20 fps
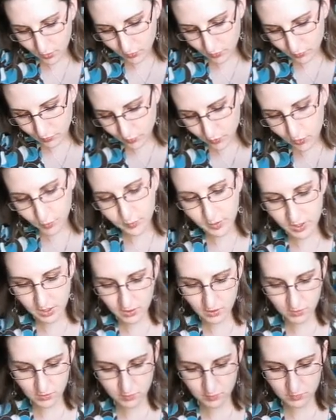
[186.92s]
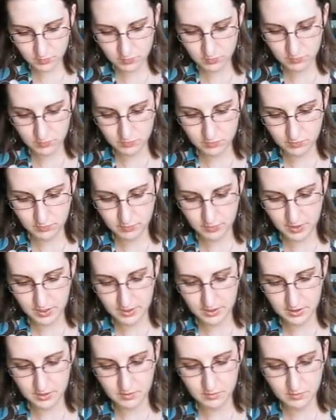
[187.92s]
ruby,
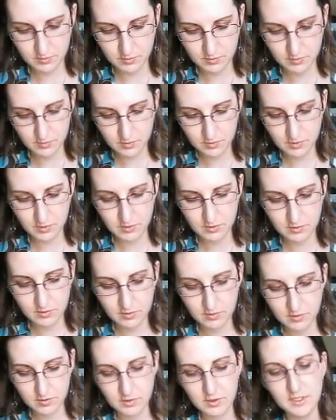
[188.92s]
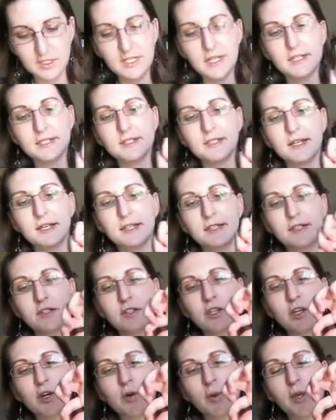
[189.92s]
piece of dust on
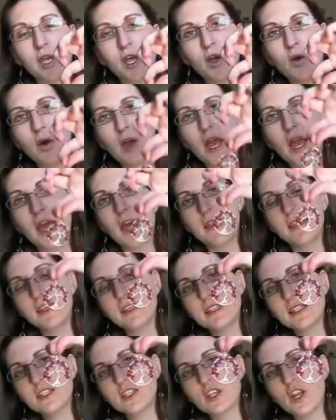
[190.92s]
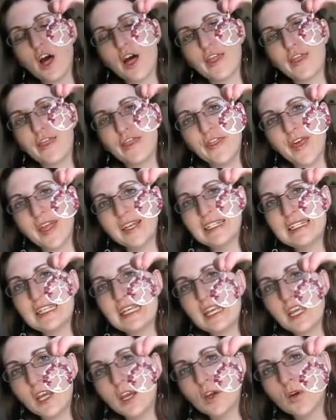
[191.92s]
there we go. This is an
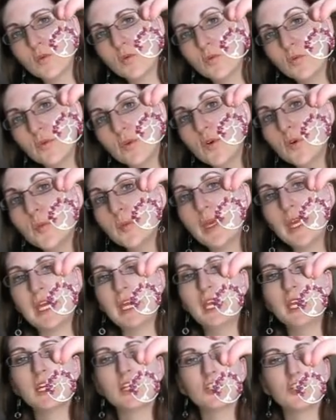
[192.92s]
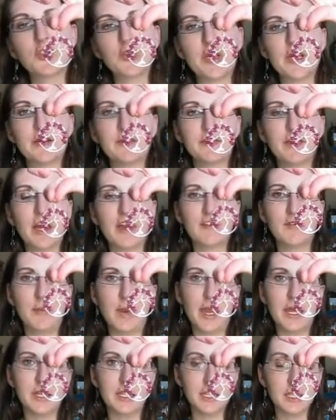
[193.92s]
authentic ruby tree of life
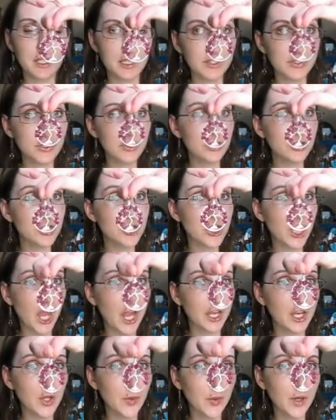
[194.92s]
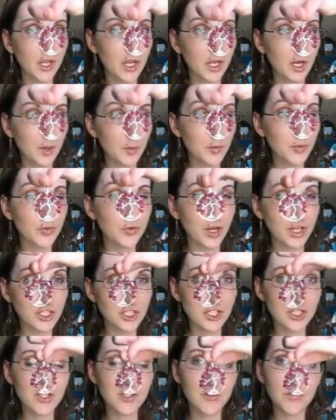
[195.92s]
pendant. These are genuine
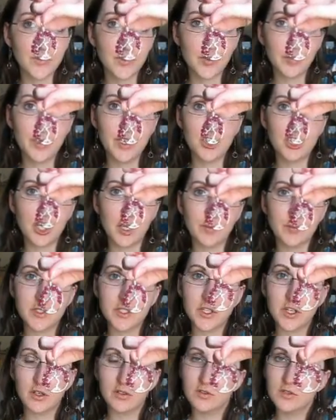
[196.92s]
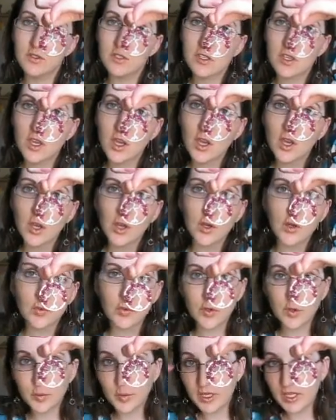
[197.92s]
precious ruby gemstones.
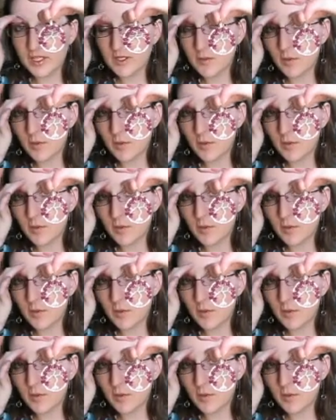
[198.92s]
Ruby is